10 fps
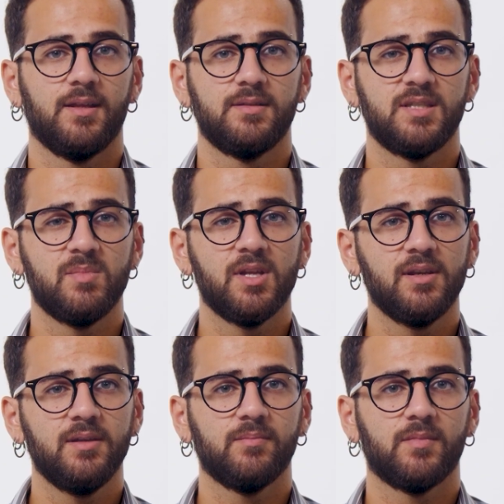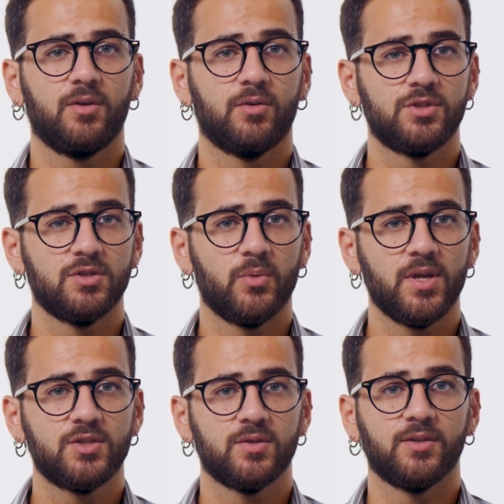Similarly,
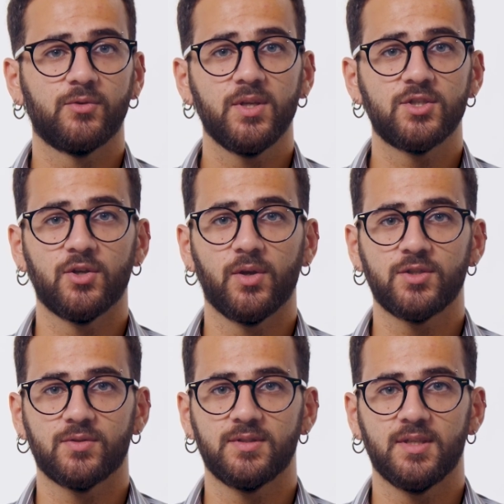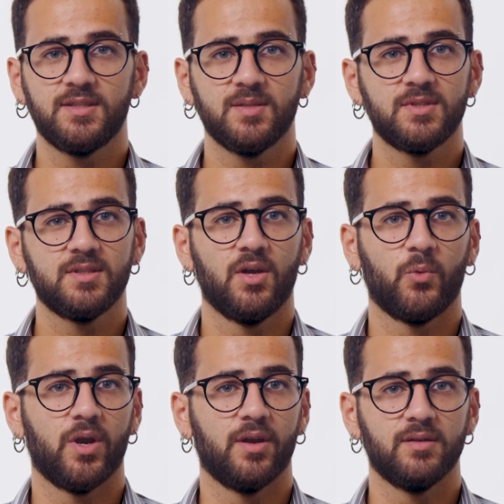cogeneration and three-generation systems,
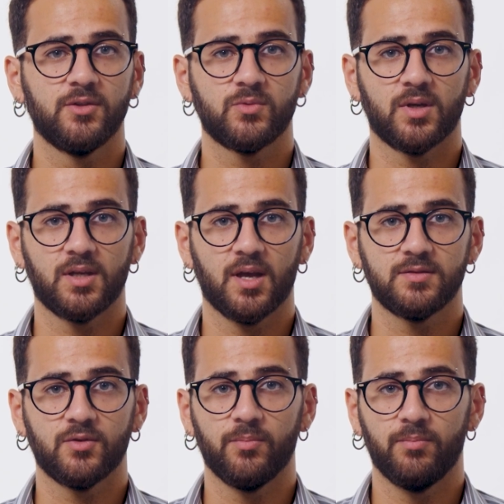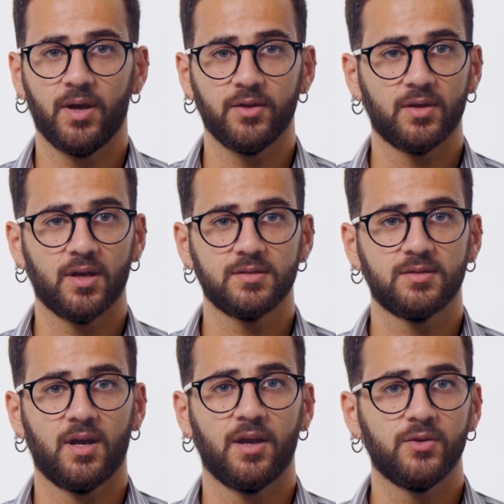where natural gas or
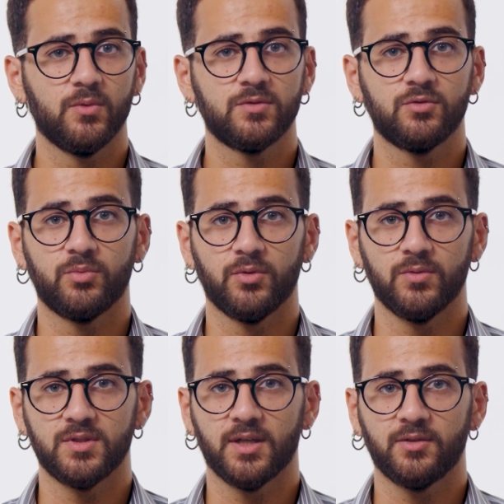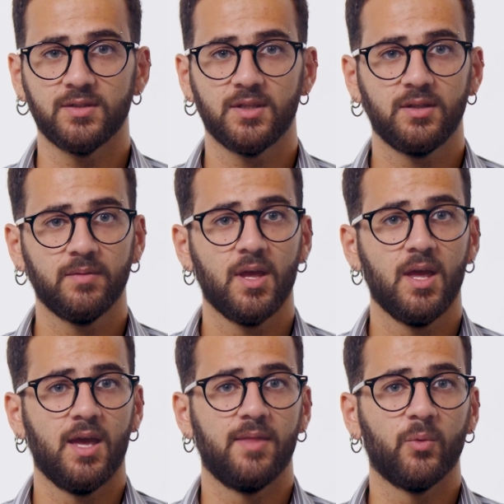biogas are used to produce electricity
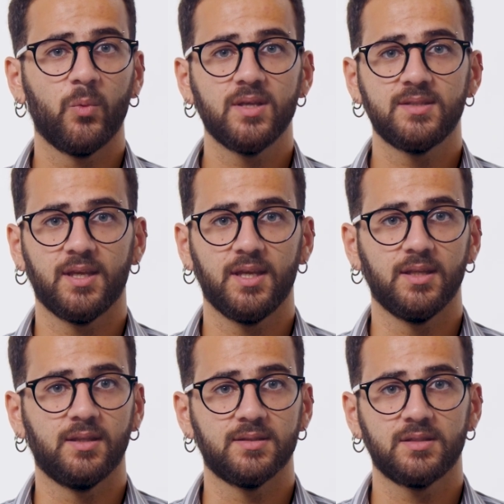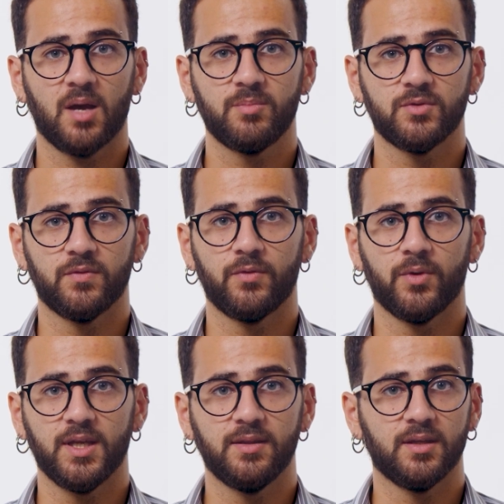and the waste heat is captured for
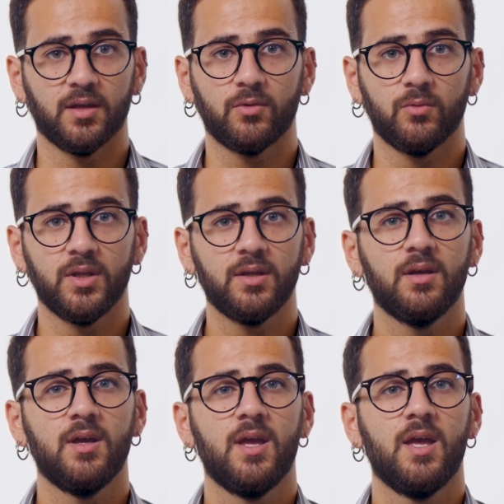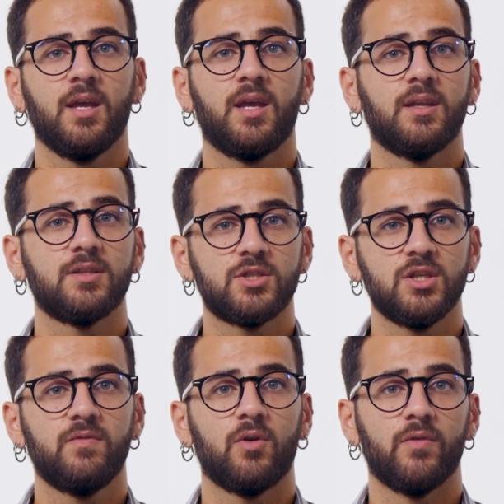heating and cooling, can
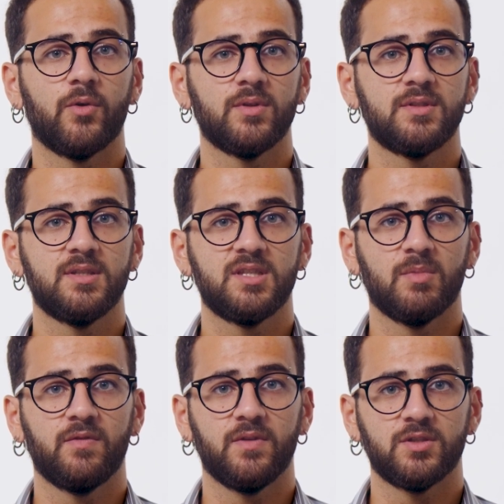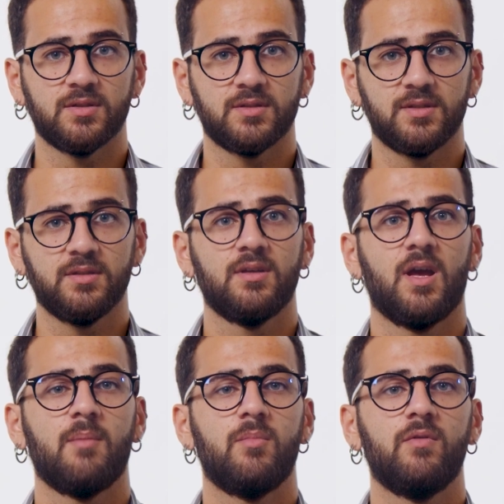achieve overall system efficiency
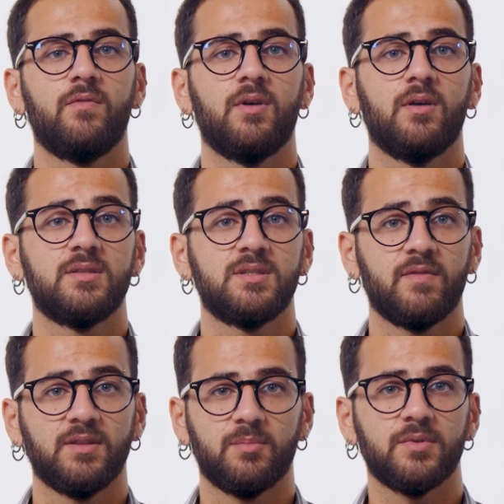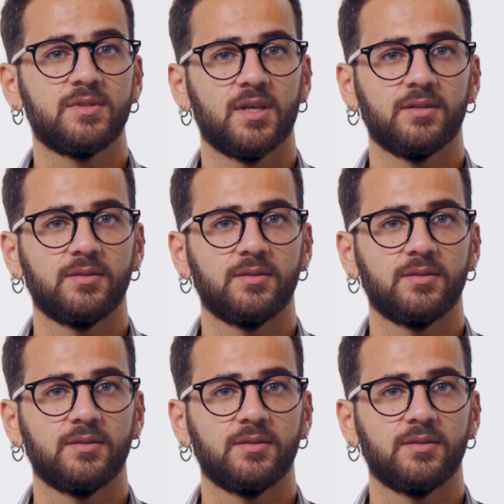above 70%.